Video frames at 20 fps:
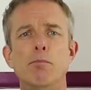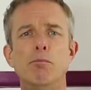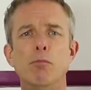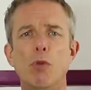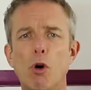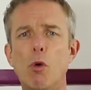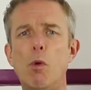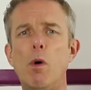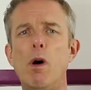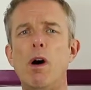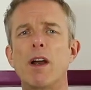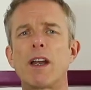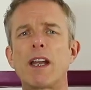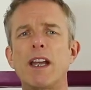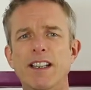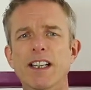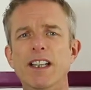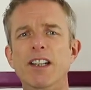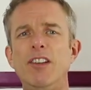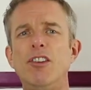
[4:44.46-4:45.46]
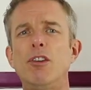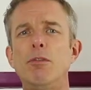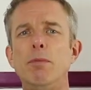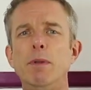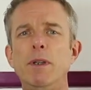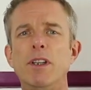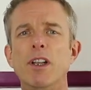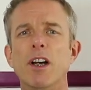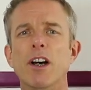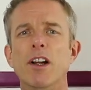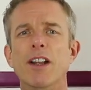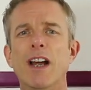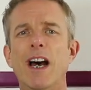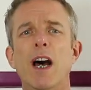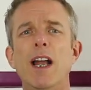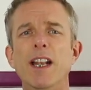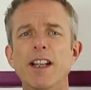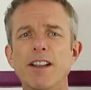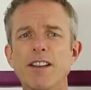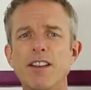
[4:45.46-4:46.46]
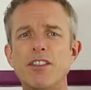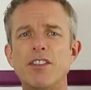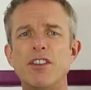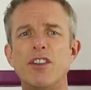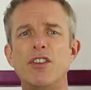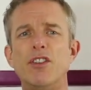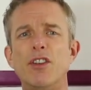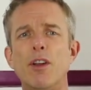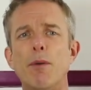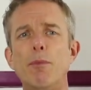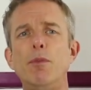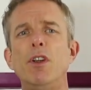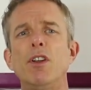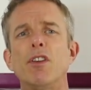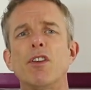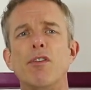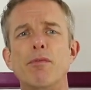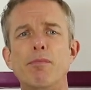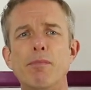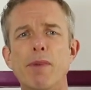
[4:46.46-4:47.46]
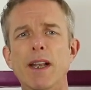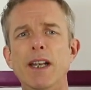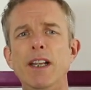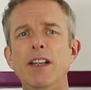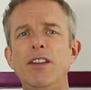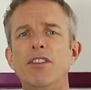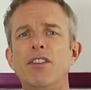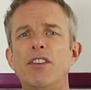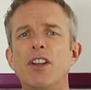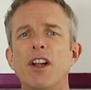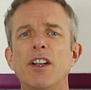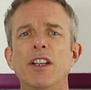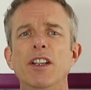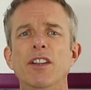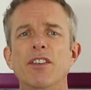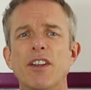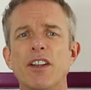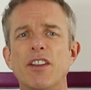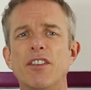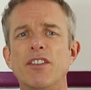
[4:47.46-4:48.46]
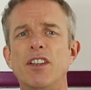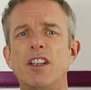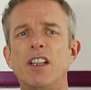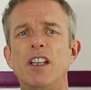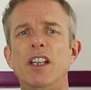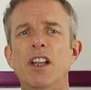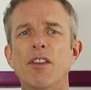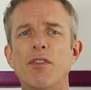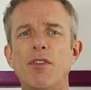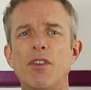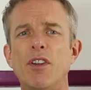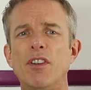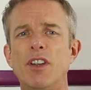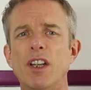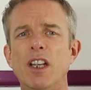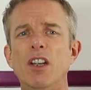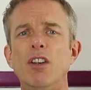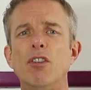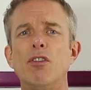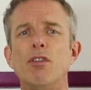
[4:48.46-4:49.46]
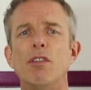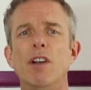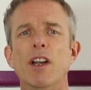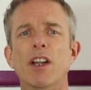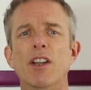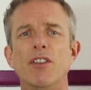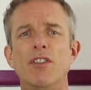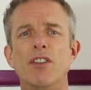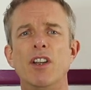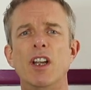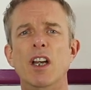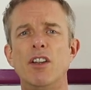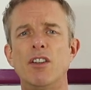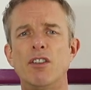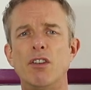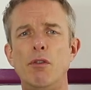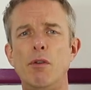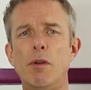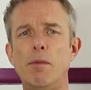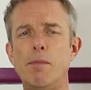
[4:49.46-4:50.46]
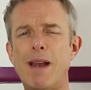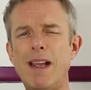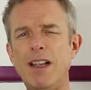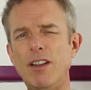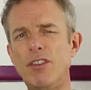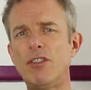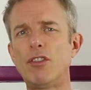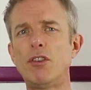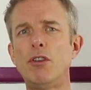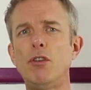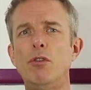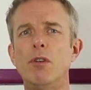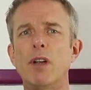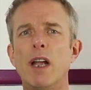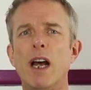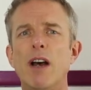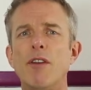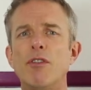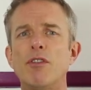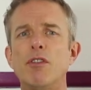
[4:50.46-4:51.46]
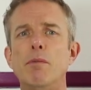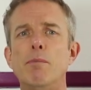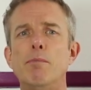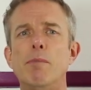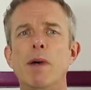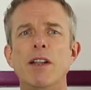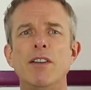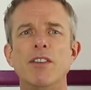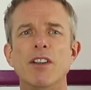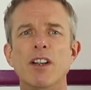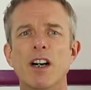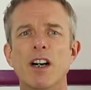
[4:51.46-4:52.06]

More work needs to be done and it is the subject of many studies and significant interest, so we may soon have some better